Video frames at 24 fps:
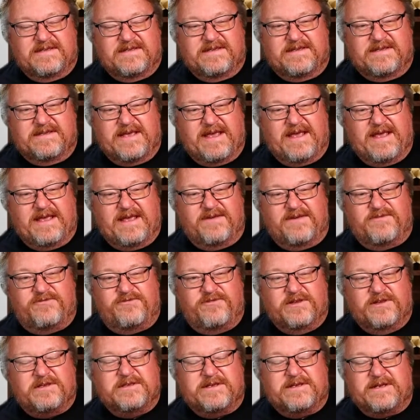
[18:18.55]
they
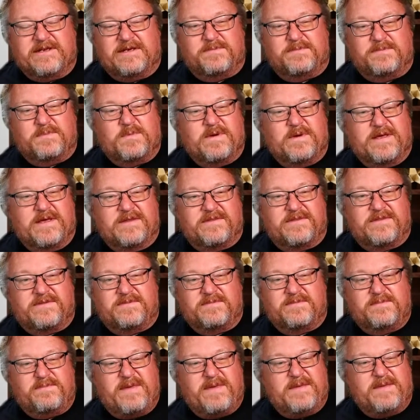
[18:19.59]
filled it up with
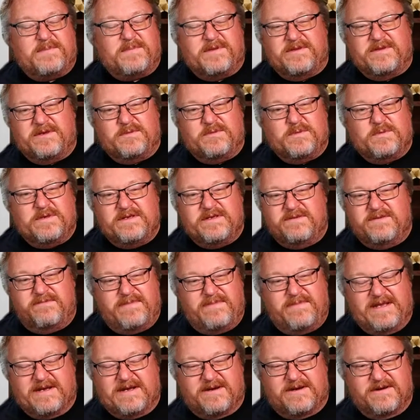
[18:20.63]
people that wouldn't
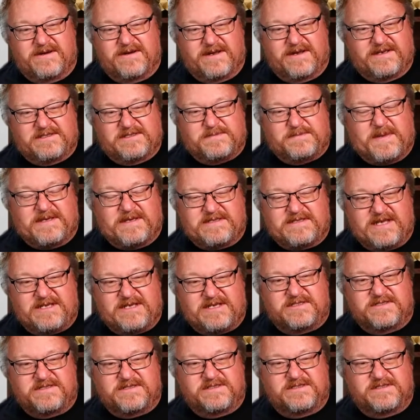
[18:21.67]
meet our
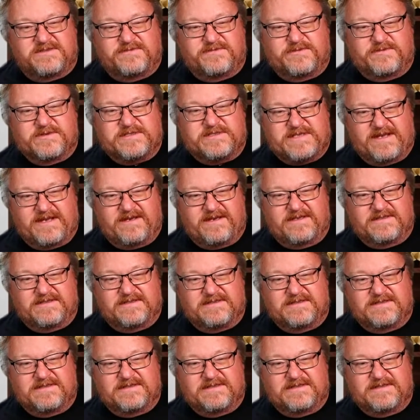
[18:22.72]
expectations for tenants.